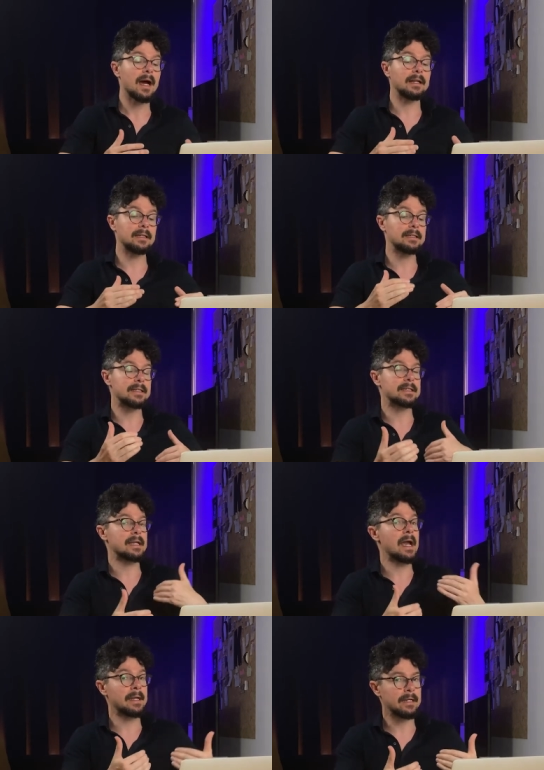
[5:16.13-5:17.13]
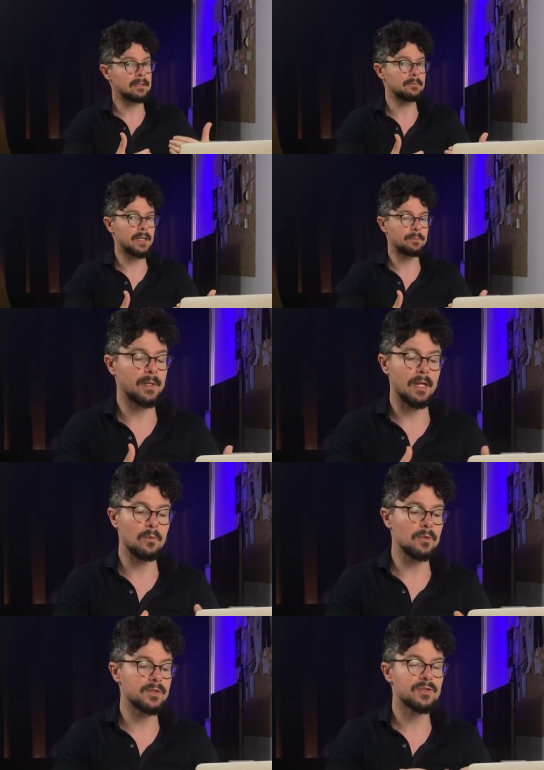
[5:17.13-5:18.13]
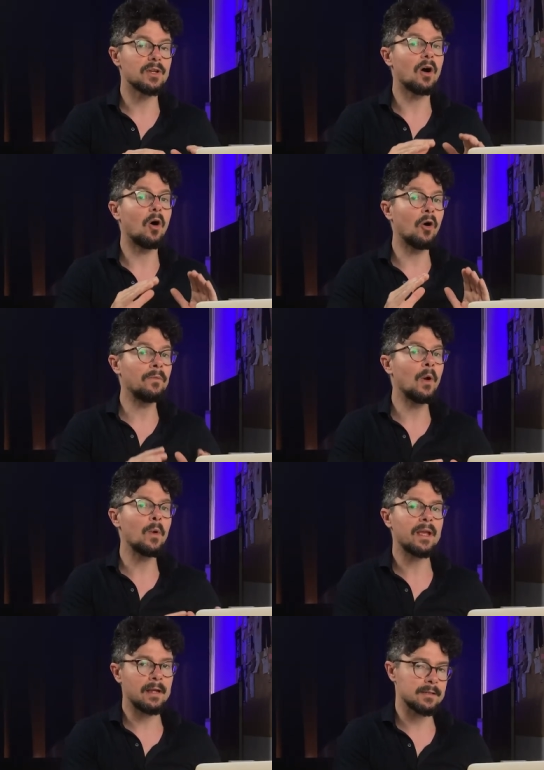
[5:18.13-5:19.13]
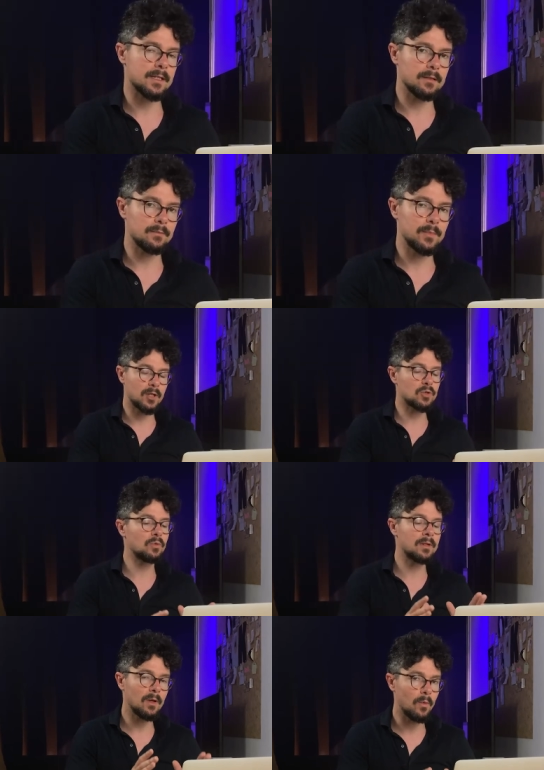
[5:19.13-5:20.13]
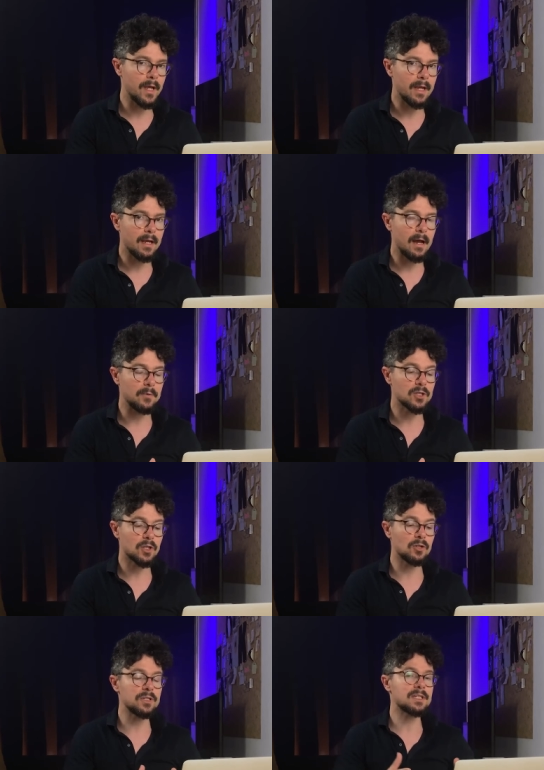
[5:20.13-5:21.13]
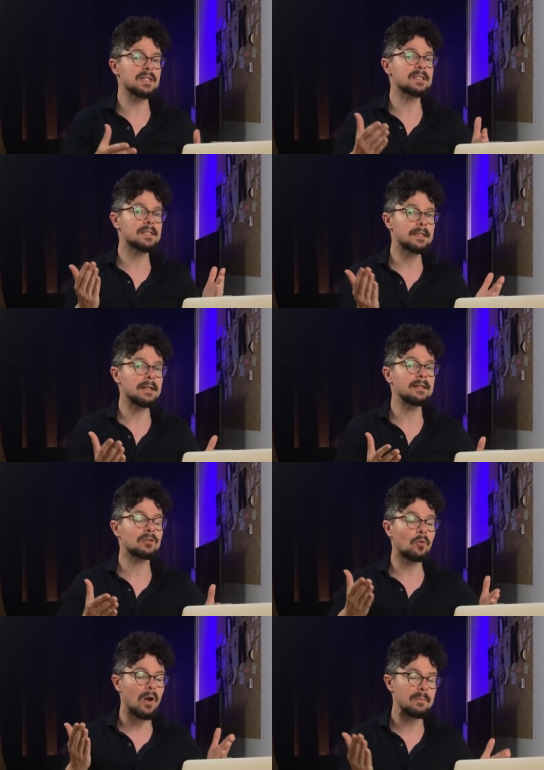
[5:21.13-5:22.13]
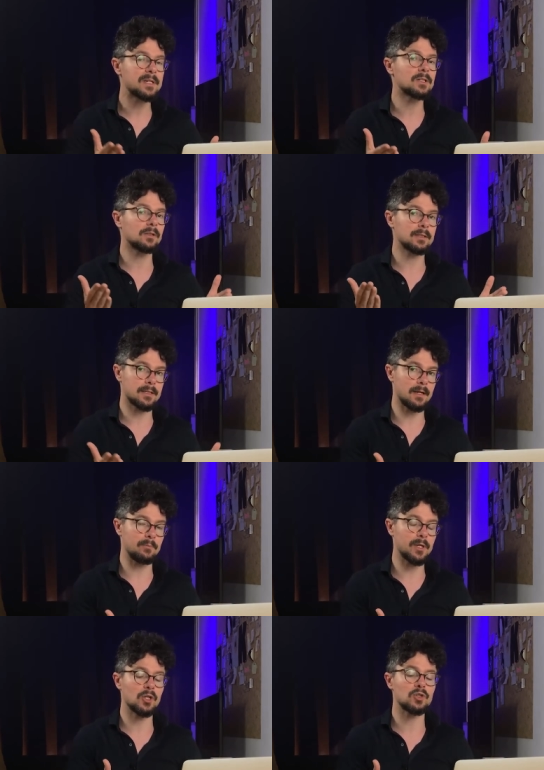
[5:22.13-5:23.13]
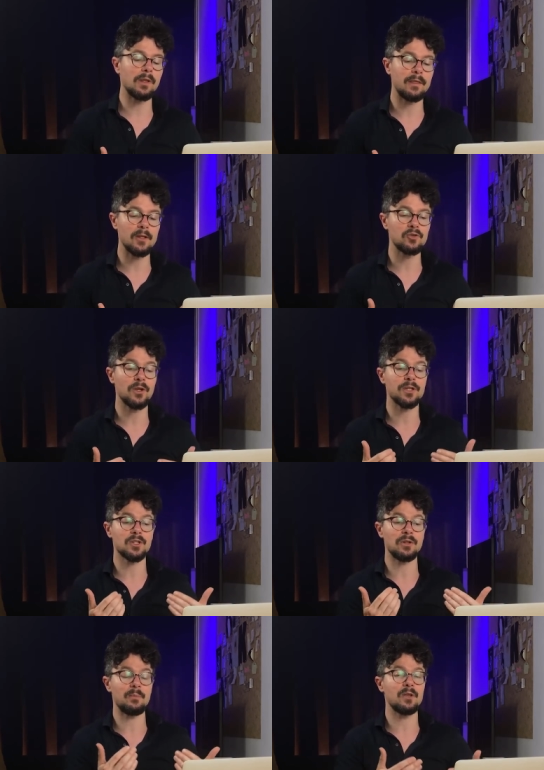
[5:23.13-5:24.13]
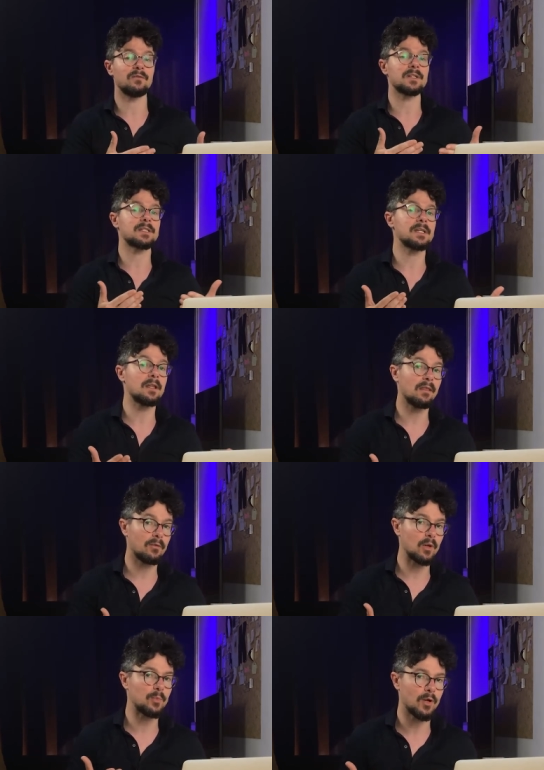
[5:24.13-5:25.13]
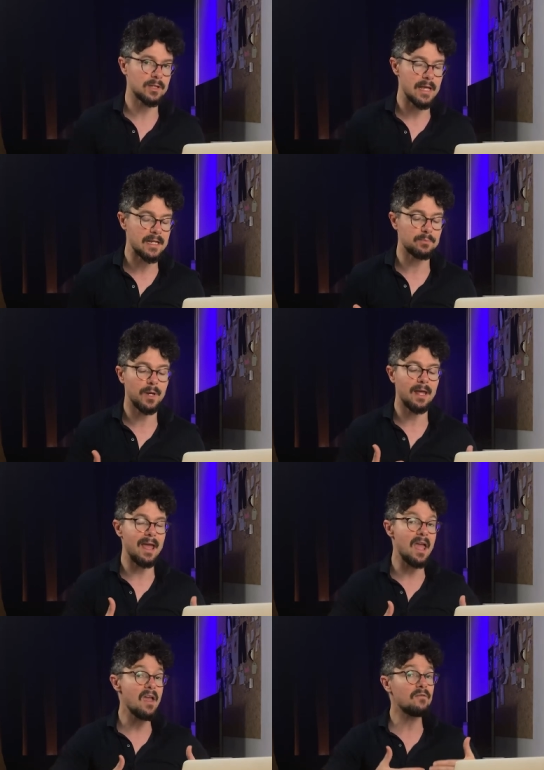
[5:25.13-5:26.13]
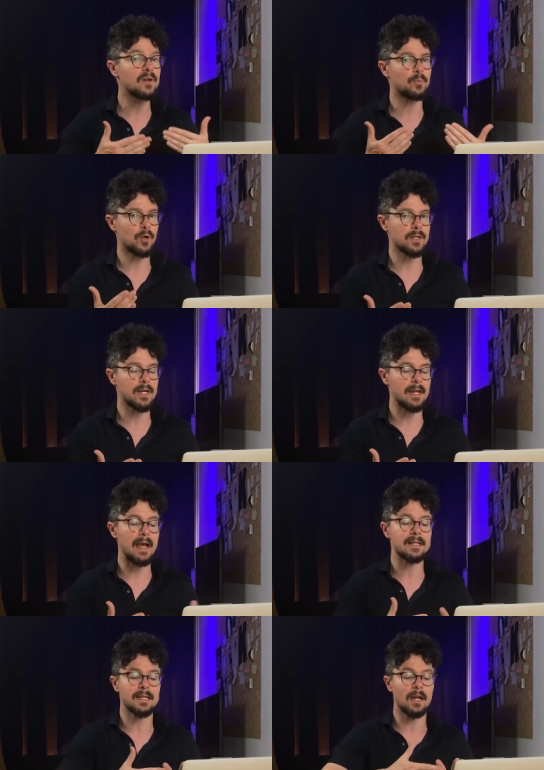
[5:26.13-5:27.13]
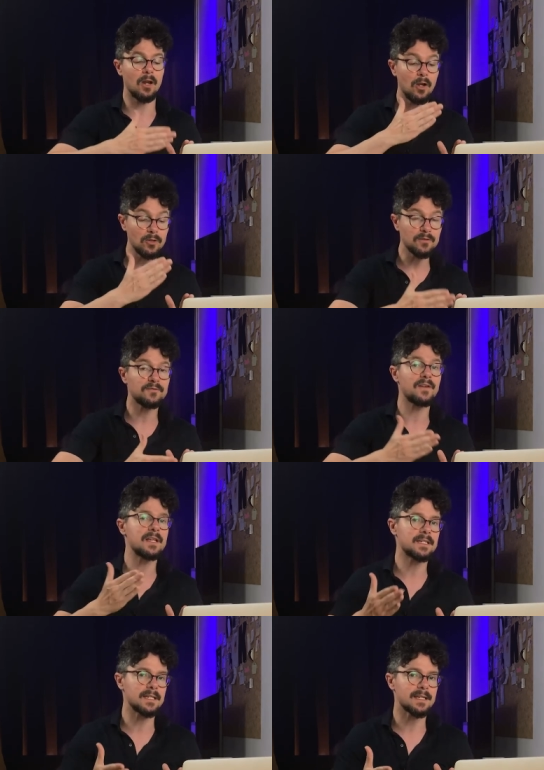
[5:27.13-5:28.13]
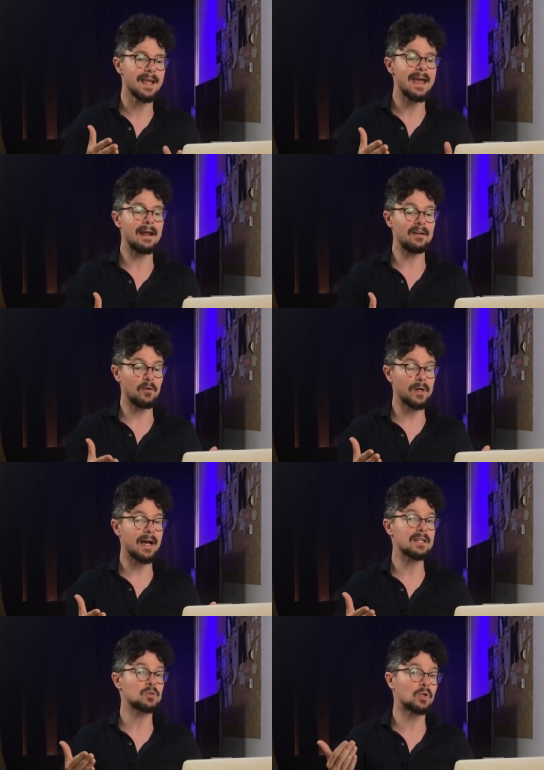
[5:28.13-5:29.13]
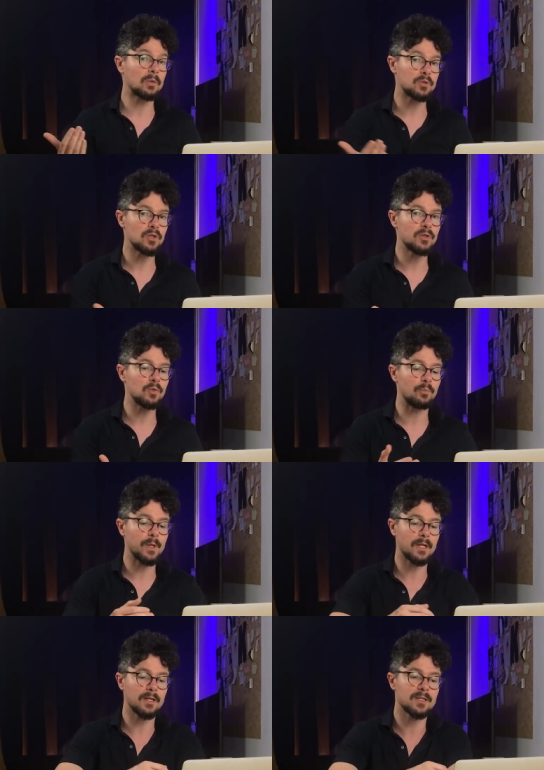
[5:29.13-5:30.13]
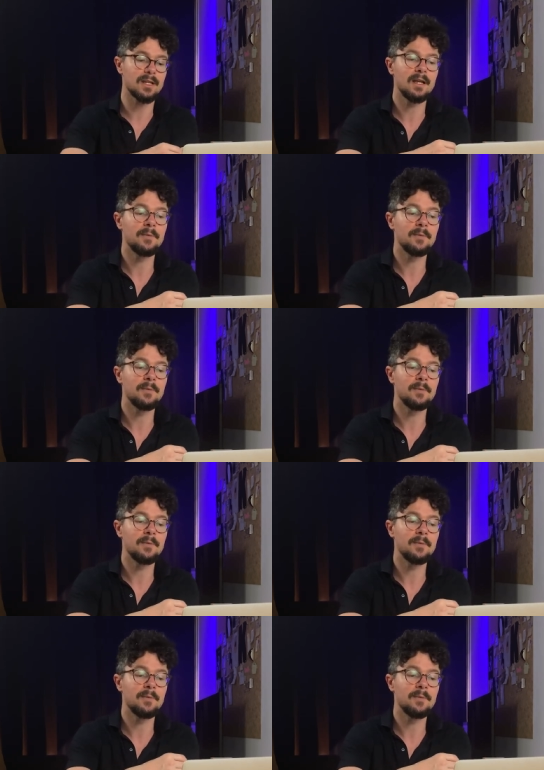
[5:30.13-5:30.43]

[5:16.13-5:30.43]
I did design a little bit, but it was on the weekends because during the week I was consistently interrupted all the time because you think you're just gonna be overseeing three projects, but every project has a lot of faces, and everyone has to come to you because